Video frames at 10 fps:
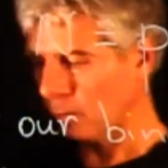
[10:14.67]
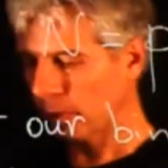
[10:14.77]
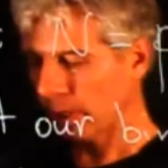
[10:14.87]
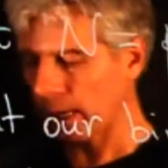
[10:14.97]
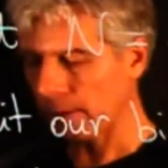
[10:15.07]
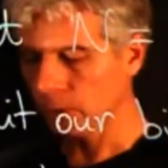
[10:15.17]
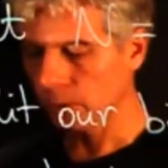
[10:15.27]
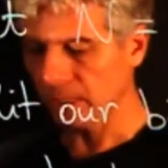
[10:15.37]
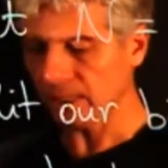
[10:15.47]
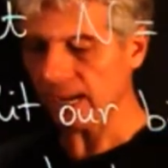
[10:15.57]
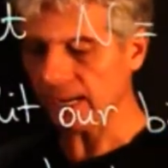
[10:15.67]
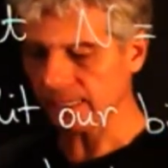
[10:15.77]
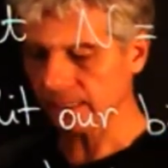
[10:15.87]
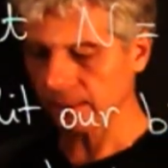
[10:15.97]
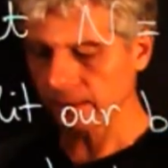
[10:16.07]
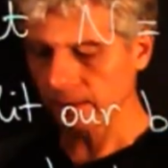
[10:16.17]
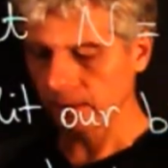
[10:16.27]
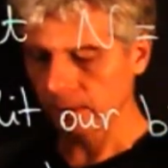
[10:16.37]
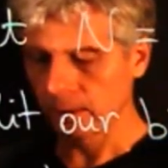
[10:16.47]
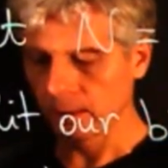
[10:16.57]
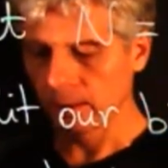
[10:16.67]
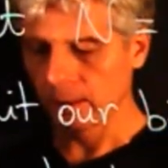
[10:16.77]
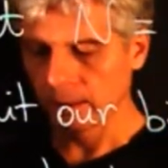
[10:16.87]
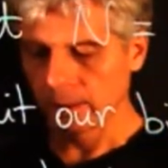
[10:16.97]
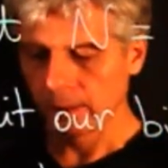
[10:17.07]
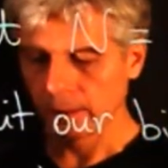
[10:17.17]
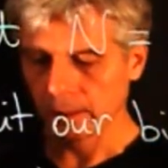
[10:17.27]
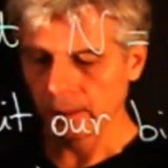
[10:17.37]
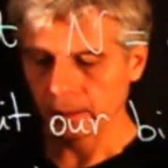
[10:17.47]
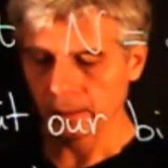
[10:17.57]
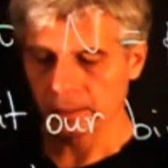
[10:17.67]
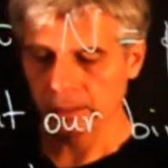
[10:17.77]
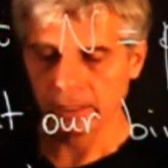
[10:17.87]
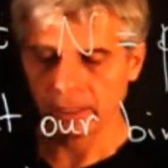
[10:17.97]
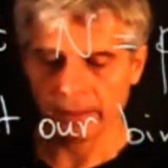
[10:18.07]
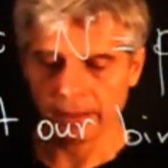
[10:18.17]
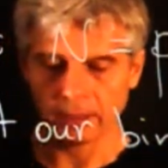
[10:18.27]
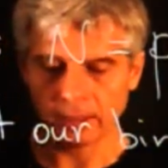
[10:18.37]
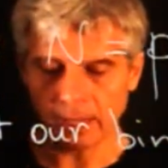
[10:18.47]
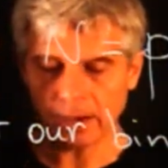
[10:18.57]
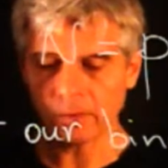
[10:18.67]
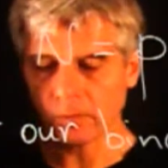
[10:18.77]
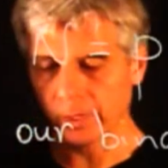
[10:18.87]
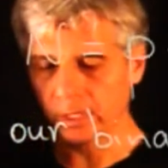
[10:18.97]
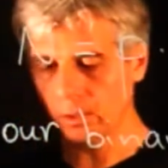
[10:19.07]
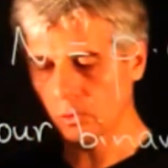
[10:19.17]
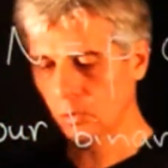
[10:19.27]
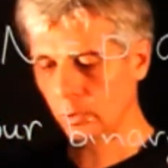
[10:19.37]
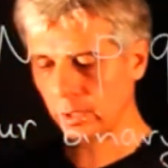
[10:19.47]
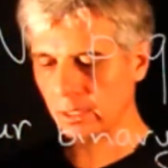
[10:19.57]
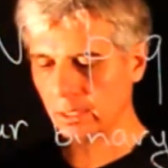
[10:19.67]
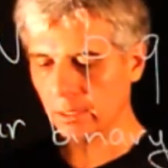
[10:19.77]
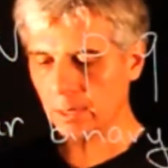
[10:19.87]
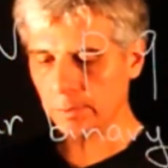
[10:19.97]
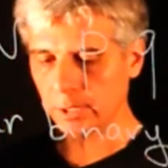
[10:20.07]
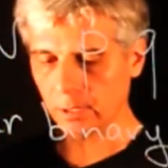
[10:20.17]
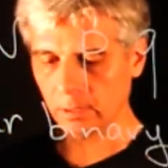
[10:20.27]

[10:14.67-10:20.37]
we come to the task is that now we need to encrypt